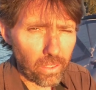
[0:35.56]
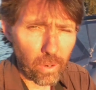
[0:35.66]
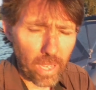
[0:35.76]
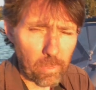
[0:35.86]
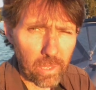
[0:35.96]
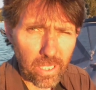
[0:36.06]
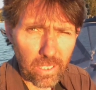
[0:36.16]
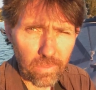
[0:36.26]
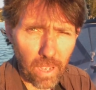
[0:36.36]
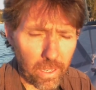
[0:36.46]
There are a couple of
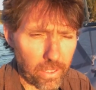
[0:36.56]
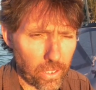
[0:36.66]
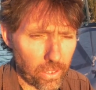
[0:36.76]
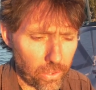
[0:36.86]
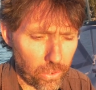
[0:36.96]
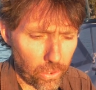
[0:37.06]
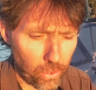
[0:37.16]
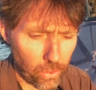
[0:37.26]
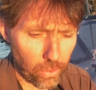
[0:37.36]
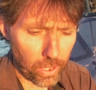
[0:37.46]
disadvantages
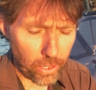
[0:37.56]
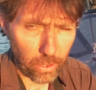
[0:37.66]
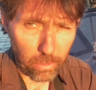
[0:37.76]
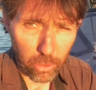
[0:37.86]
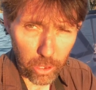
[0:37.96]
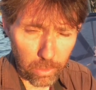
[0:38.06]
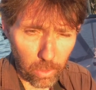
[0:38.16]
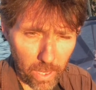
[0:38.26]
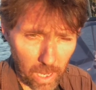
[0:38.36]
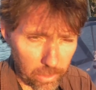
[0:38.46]
to this sort of
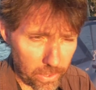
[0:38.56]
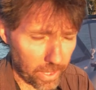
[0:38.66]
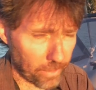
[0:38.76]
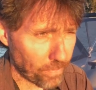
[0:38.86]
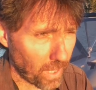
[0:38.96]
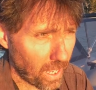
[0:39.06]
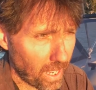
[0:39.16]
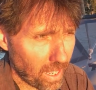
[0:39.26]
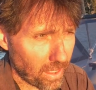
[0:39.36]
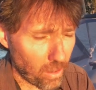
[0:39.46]
push-pull cable steer.
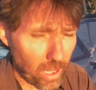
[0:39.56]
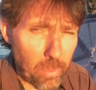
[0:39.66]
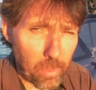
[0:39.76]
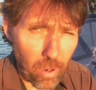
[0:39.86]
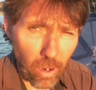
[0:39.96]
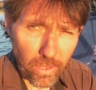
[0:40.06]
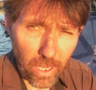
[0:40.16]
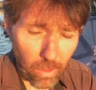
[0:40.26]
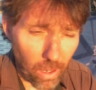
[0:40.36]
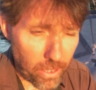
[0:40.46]
They're a little bit prone
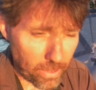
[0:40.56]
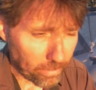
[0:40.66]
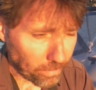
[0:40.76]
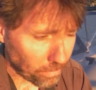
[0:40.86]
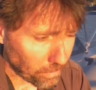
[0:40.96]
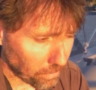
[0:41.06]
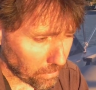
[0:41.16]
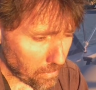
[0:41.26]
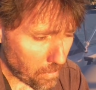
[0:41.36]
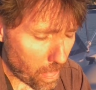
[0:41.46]
to corrosion,
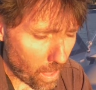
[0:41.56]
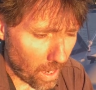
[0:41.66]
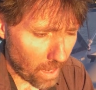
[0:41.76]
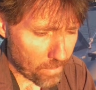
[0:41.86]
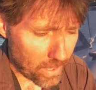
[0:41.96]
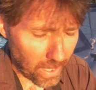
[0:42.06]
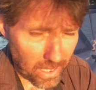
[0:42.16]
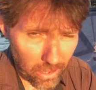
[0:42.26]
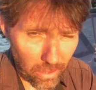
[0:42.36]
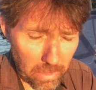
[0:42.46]
um, so
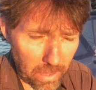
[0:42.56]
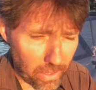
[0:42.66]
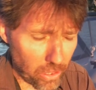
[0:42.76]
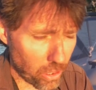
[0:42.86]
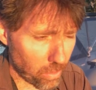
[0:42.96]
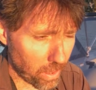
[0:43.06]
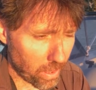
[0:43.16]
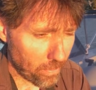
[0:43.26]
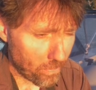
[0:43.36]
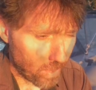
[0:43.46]
that's sort of a bit of an issue
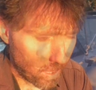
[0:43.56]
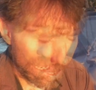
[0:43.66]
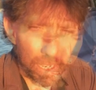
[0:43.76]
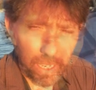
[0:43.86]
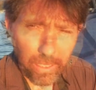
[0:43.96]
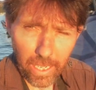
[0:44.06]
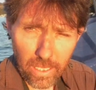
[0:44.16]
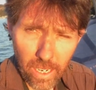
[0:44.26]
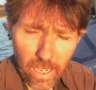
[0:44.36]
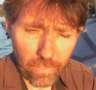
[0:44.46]
with them. They
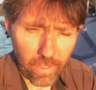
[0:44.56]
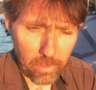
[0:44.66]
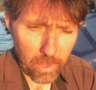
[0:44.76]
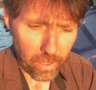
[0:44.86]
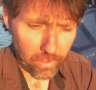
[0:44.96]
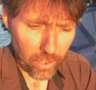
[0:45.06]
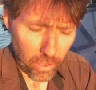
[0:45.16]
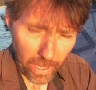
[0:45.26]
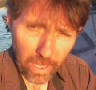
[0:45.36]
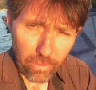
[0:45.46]
can take a fair bit of
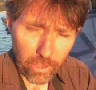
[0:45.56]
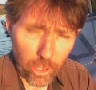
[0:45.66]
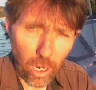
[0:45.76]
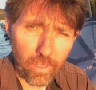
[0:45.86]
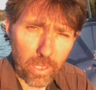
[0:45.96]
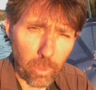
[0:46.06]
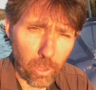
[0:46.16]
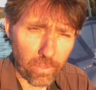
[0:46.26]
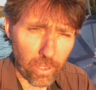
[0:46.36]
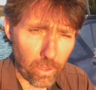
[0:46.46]
strength from the driver's
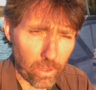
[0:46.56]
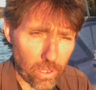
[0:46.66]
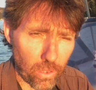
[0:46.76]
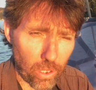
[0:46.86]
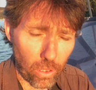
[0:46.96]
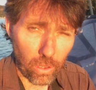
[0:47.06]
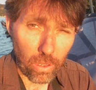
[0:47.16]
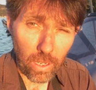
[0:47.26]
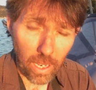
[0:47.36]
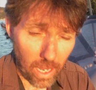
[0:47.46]
point of view to
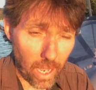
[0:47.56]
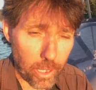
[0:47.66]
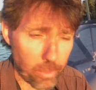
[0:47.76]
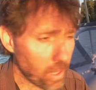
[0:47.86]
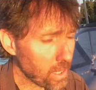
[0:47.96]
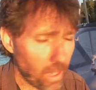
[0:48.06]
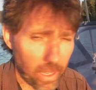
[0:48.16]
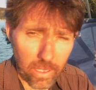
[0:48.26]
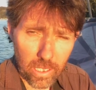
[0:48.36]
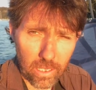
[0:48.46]
turn a large motor
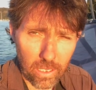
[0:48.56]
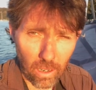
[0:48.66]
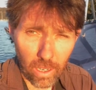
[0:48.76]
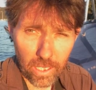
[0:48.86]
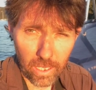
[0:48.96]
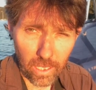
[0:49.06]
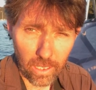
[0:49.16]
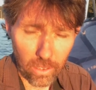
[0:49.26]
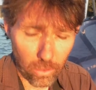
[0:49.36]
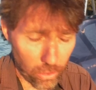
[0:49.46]
like this
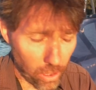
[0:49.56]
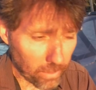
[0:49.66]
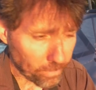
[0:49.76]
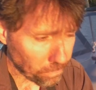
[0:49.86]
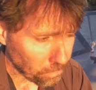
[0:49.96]
ninety two-stroke.